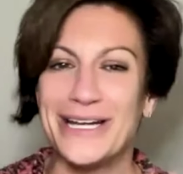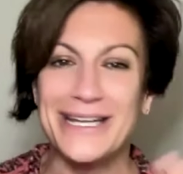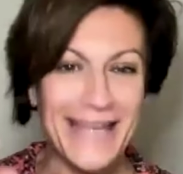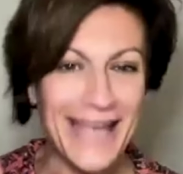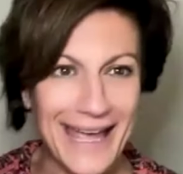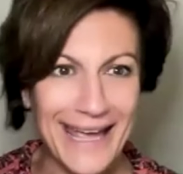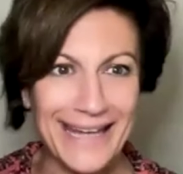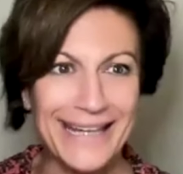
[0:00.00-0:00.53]

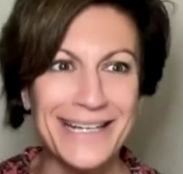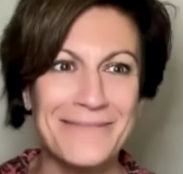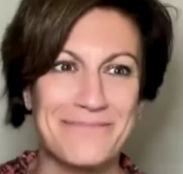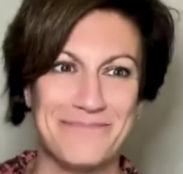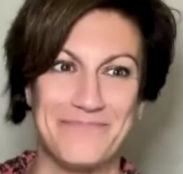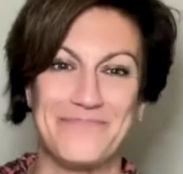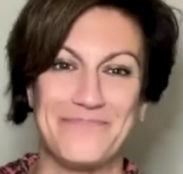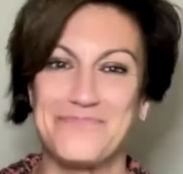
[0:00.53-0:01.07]
again,
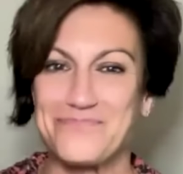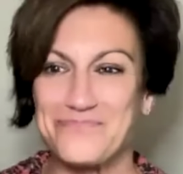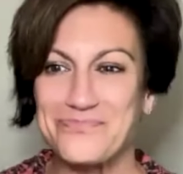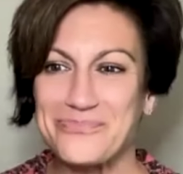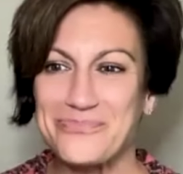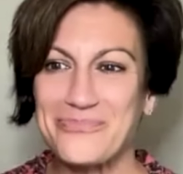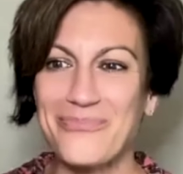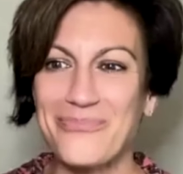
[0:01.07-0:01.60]

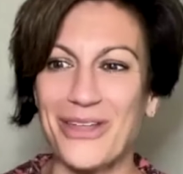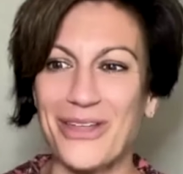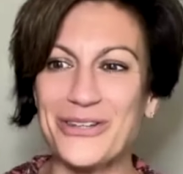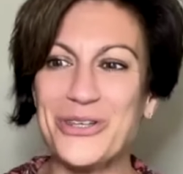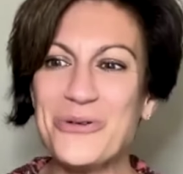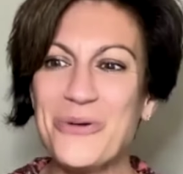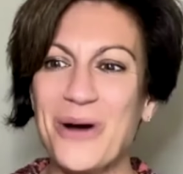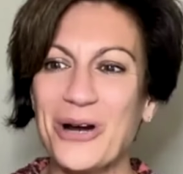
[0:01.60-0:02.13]

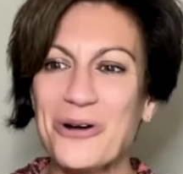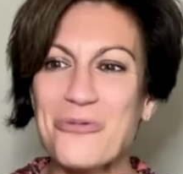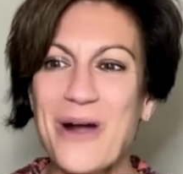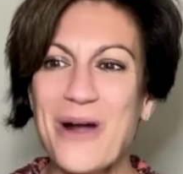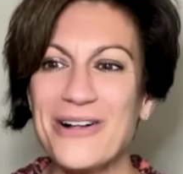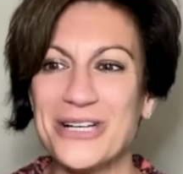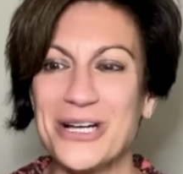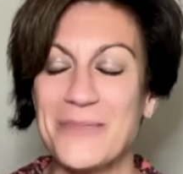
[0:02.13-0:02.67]
you are
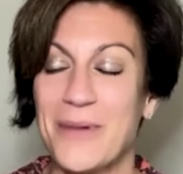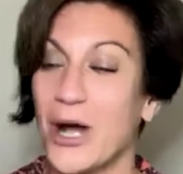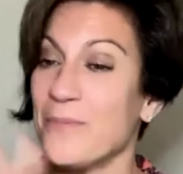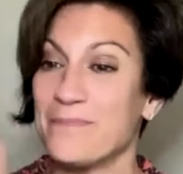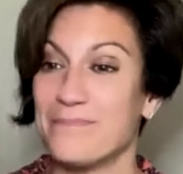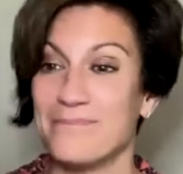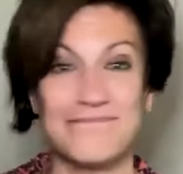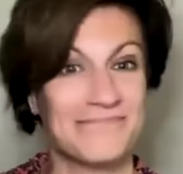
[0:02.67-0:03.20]
welcome.
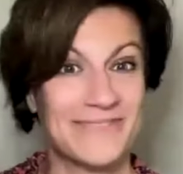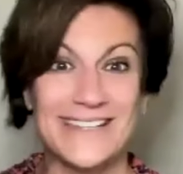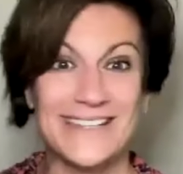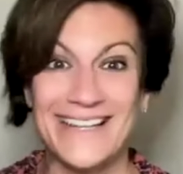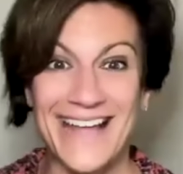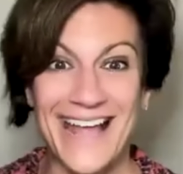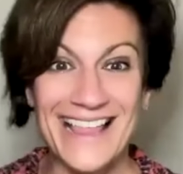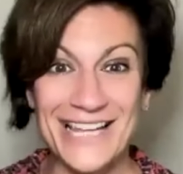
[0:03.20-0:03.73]
Oh,
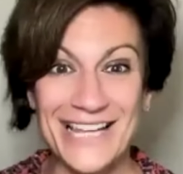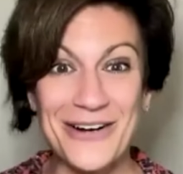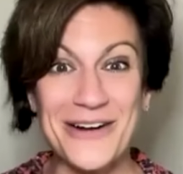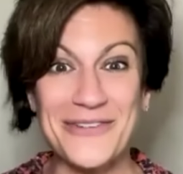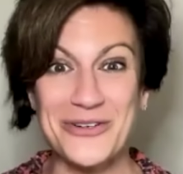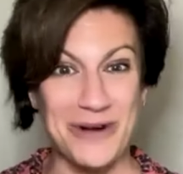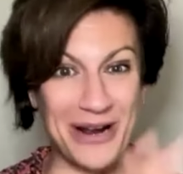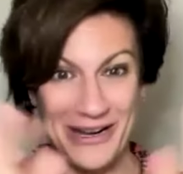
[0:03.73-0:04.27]
hello,
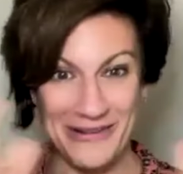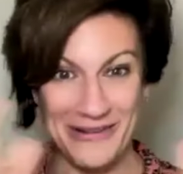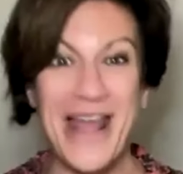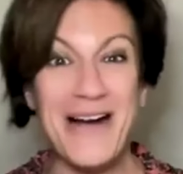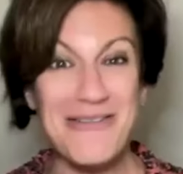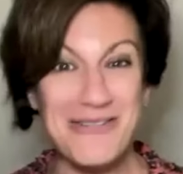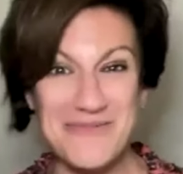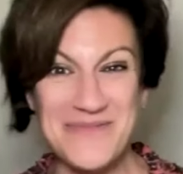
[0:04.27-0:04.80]
everyone.
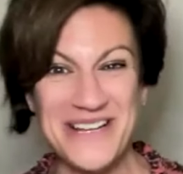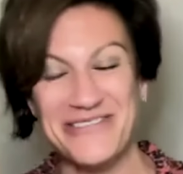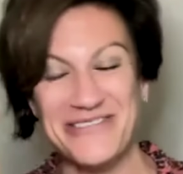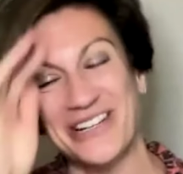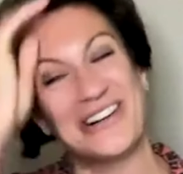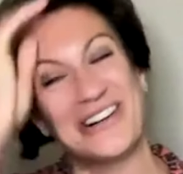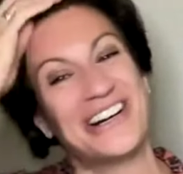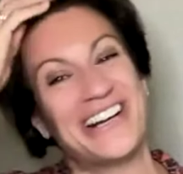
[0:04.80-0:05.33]
Now we're being
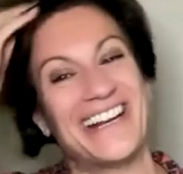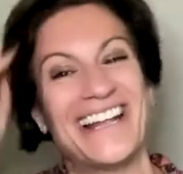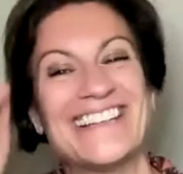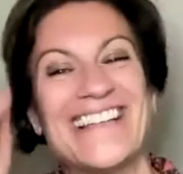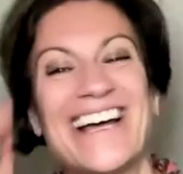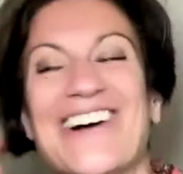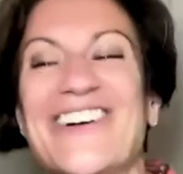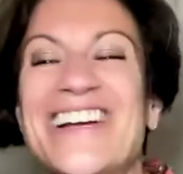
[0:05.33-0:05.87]
recorded.
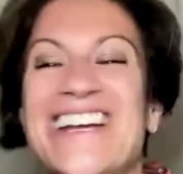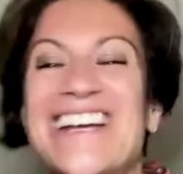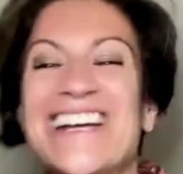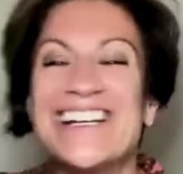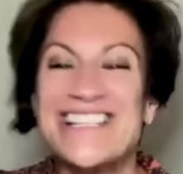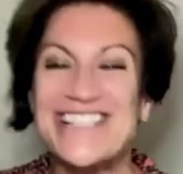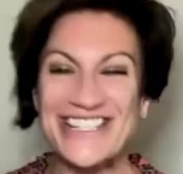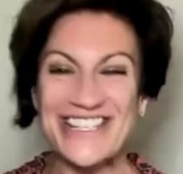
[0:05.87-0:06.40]
Hello.
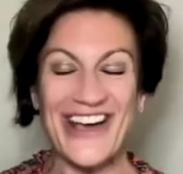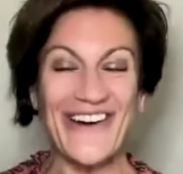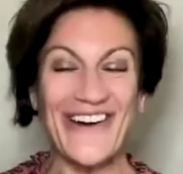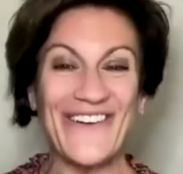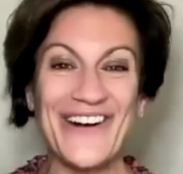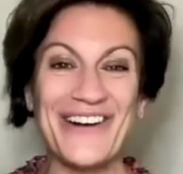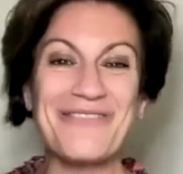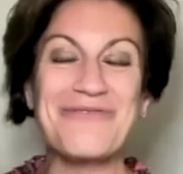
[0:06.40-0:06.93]

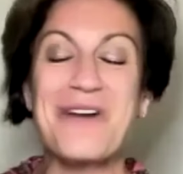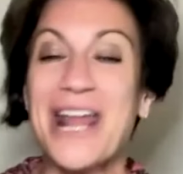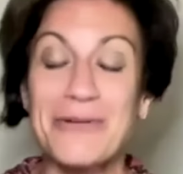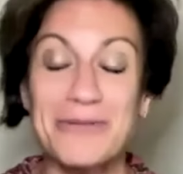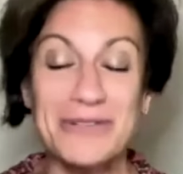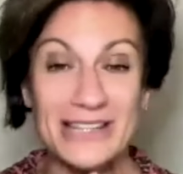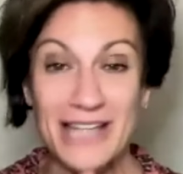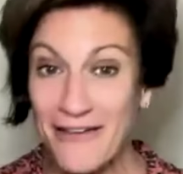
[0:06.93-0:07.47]
So what I
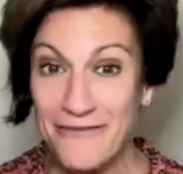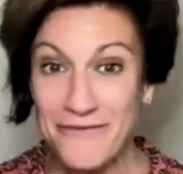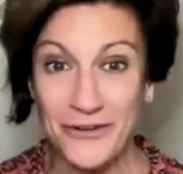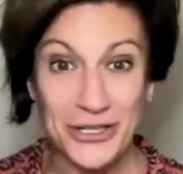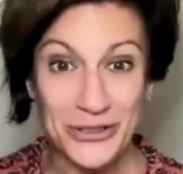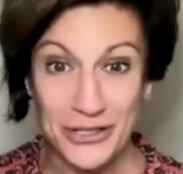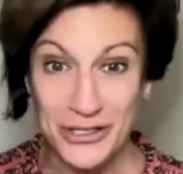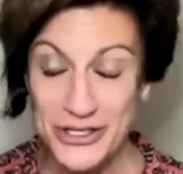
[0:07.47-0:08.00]
would love for
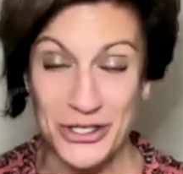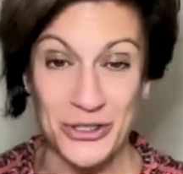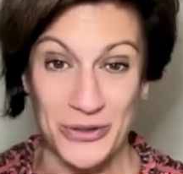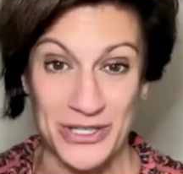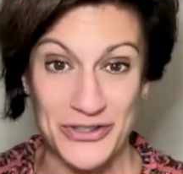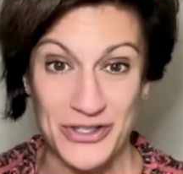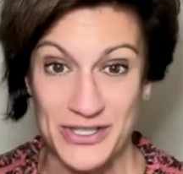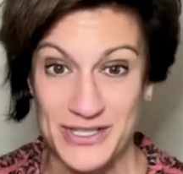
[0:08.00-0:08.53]
you to do
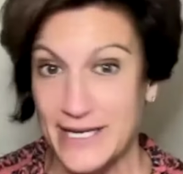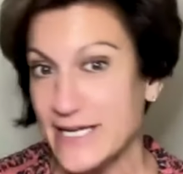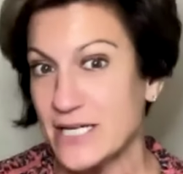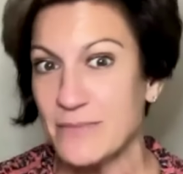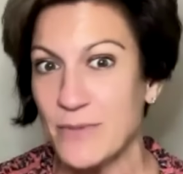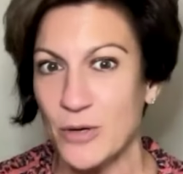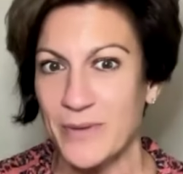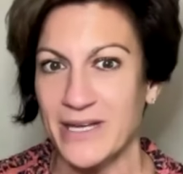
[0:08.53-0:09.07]
is just take a
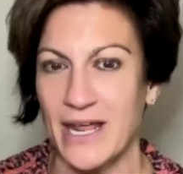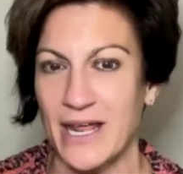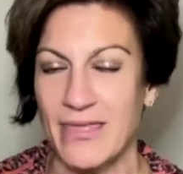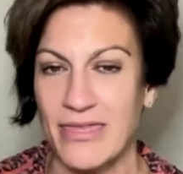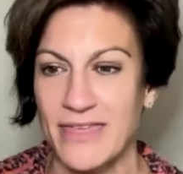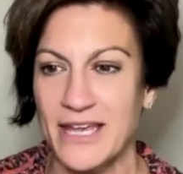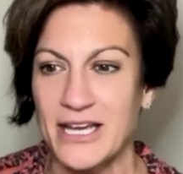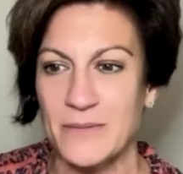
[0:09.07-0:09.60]
moment
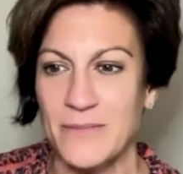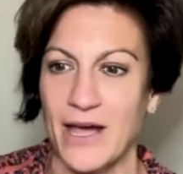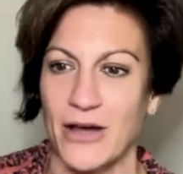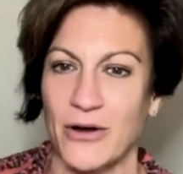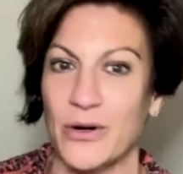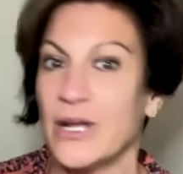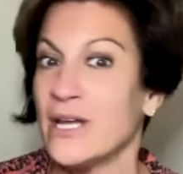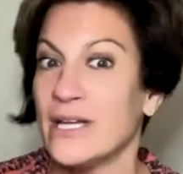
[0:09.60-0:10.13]
and think about,